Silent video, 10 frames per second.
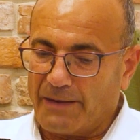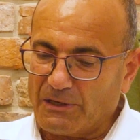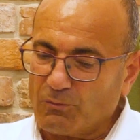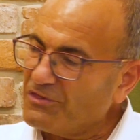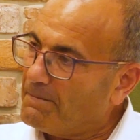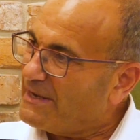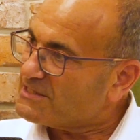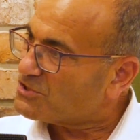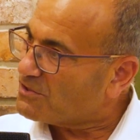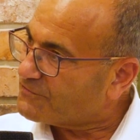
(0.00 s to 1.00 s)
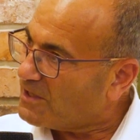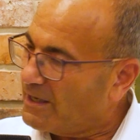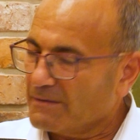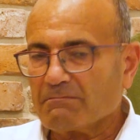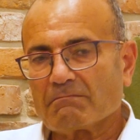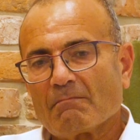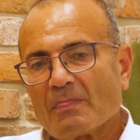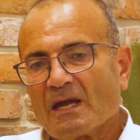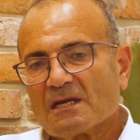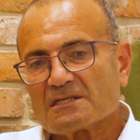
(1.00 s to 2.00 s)
mean, with the passage of time,
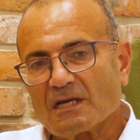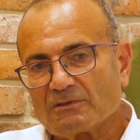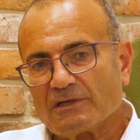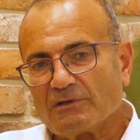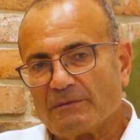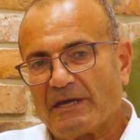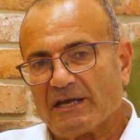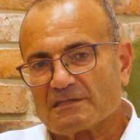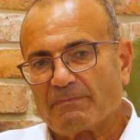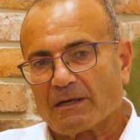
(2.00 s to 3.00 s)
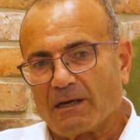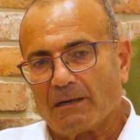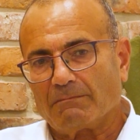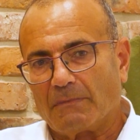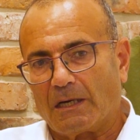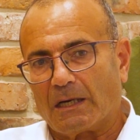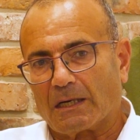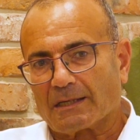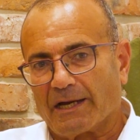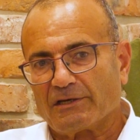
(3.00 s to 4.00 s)
Saudi Arabia has become
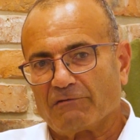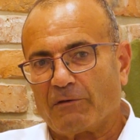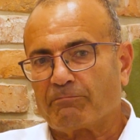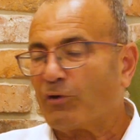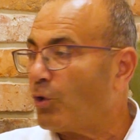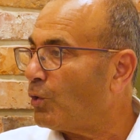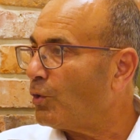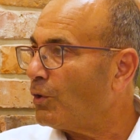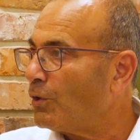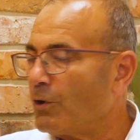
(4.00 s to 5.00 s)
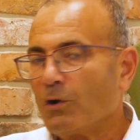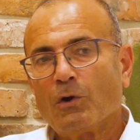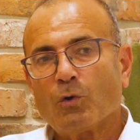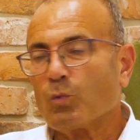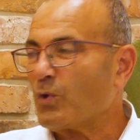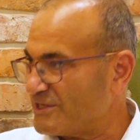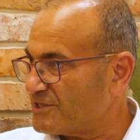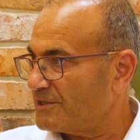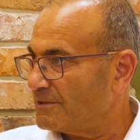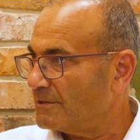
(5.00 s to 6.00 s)
kind of a
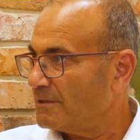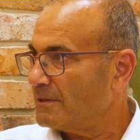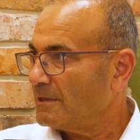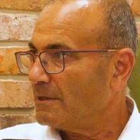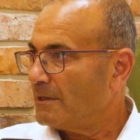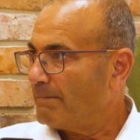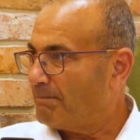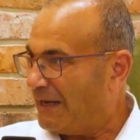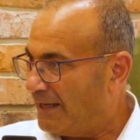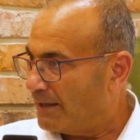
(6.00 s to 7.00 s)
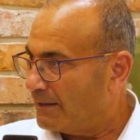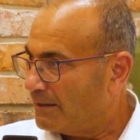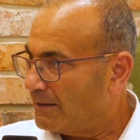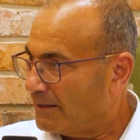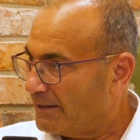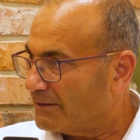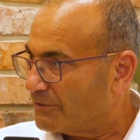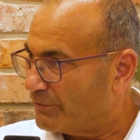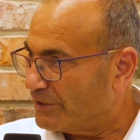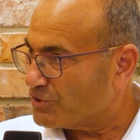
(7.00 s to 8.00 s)
pro-Western pillar in
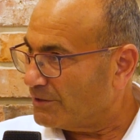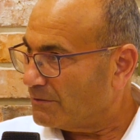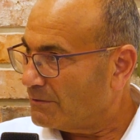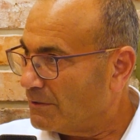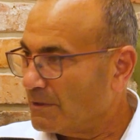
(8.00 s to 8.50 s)
the region.